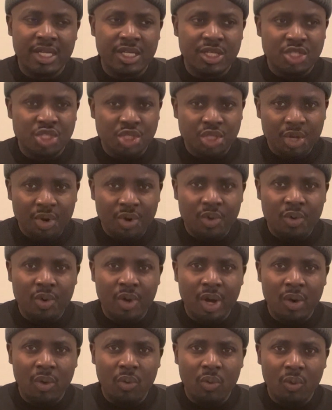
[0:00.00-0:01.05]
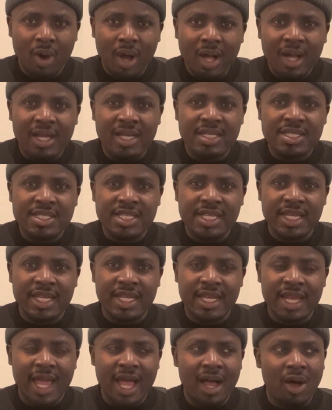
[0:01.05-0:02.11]
show was
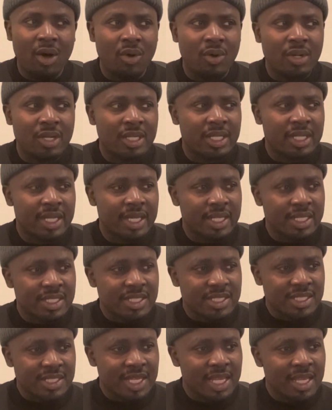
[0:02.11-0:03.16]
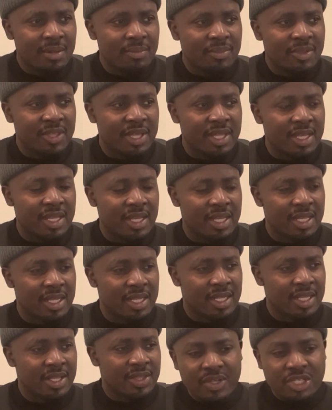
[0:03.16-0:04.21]
and how it seemed that
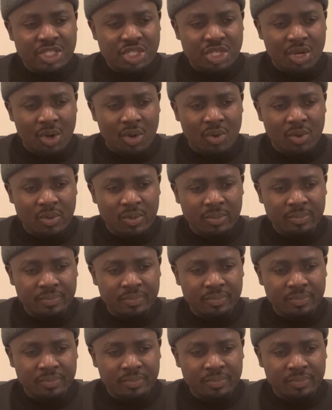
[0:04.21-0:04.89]
the show,